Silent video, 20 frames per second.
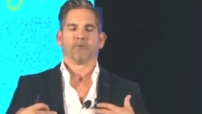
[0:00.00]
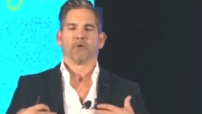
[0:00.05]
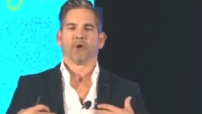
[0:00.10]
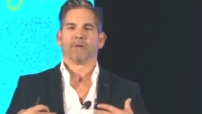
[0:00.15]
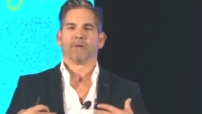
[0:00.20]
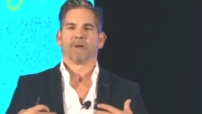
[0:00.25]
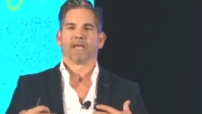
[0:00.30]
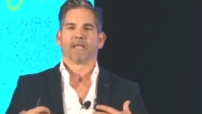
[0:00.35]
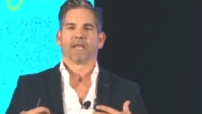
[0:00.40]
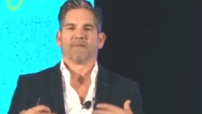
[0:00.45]
a
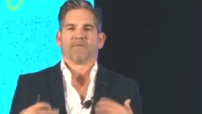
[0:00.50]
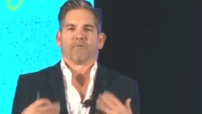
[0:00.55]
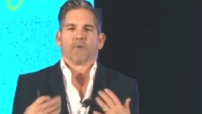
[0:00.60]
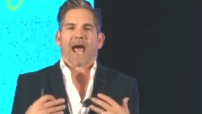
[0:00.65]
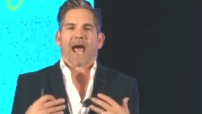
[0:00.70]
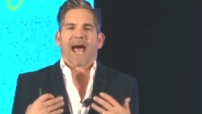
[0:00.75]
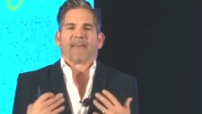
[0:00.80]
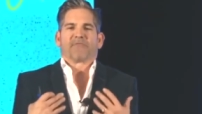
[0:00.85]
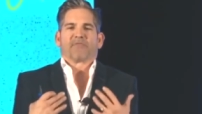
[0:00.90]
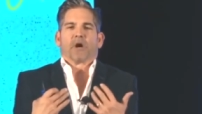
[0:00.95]
point in my life
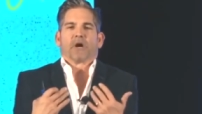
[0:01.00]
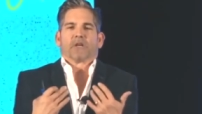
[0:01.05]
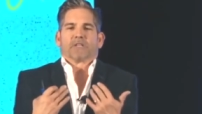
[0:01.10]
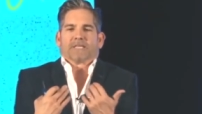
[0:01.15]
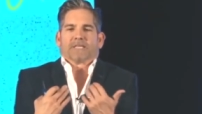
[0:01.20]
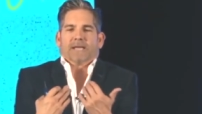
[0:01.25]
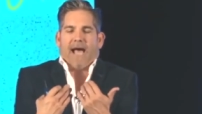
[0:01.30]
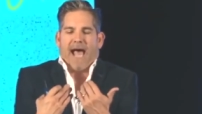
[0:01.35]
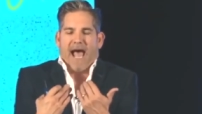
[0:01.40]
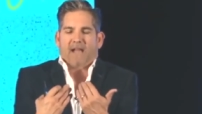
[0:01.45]
where I thought,
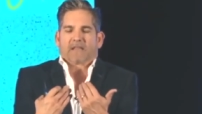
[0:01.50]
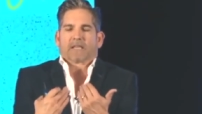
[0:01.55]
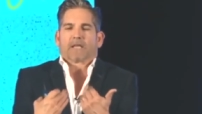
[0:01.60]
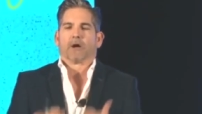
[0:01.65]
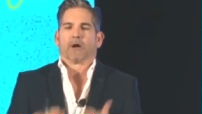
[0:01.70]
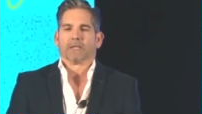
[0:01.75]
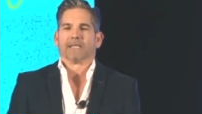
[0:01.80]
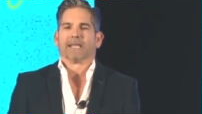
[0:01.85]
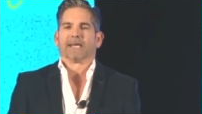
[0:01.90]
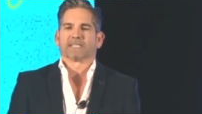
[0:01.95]
I
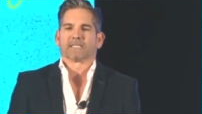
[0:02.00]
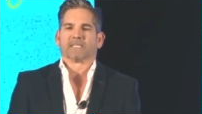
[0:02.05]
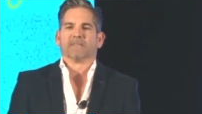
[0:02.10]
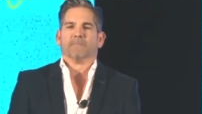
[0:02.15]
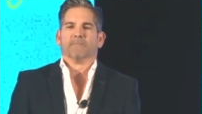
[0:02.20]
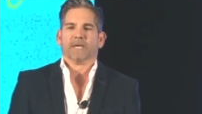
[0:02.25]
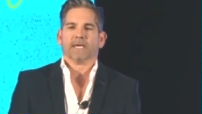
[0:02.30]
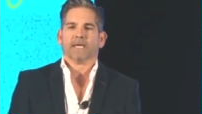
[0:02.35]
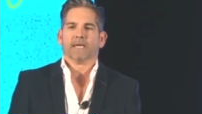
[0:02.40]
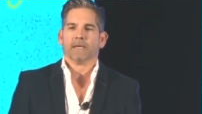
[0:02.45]
thought less
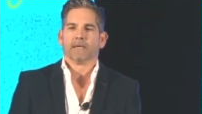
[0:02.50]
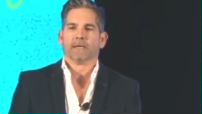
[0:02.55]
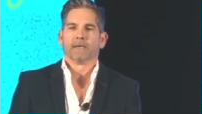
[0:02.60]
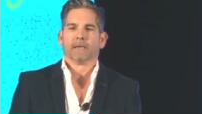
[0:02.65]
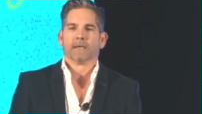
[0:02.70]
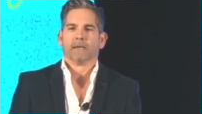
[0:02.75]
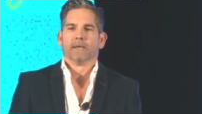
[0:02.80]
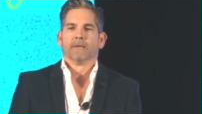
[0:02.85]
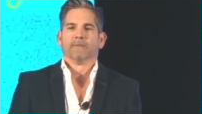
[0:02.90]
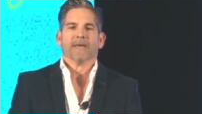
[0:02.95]
of me
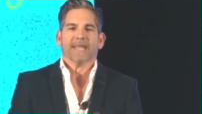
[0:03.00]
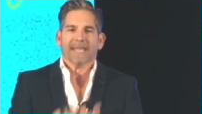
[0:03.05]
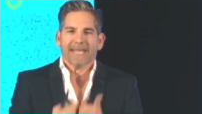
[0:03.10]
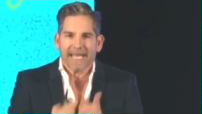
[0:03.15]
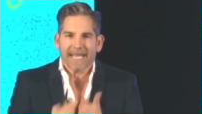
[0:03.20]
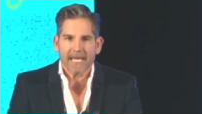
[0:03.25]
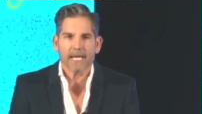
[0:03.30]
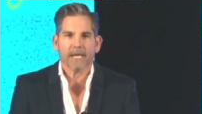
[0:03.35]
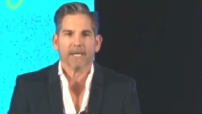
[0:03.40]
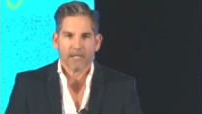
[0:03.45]
than
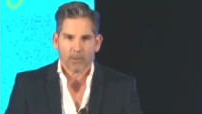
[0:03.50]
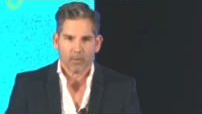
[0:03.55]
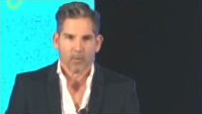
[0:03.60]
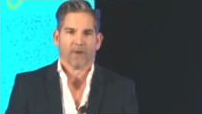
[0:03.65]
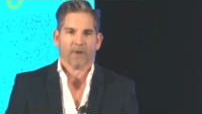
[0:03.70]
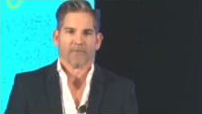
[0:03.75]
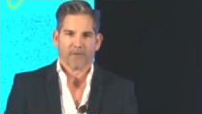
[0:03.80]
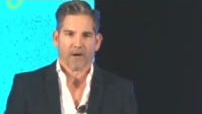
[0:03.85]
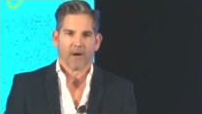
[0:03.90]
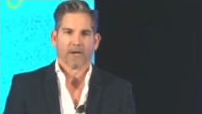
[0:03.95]

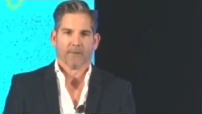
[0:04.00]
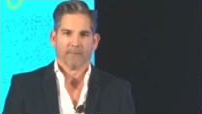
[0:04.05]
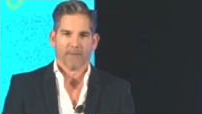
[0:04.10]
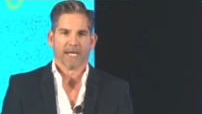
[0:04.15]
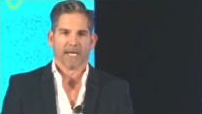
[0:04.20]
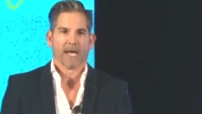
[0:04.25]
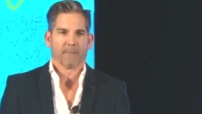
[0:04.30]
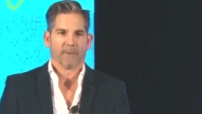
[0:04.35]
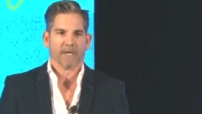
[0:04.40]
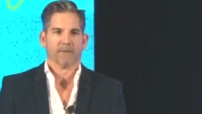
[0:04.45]
anyone thought of
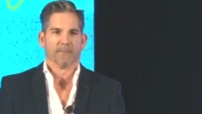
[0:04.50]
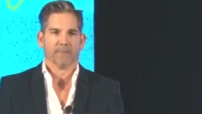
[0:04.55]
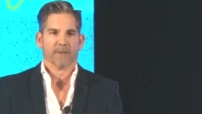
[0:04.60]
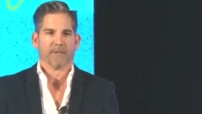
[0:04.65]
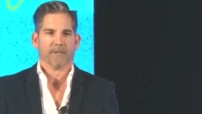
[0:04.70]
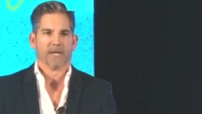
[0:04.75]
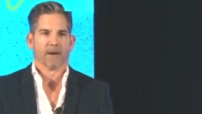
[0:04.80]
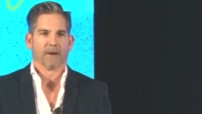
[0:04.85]
me. How many have been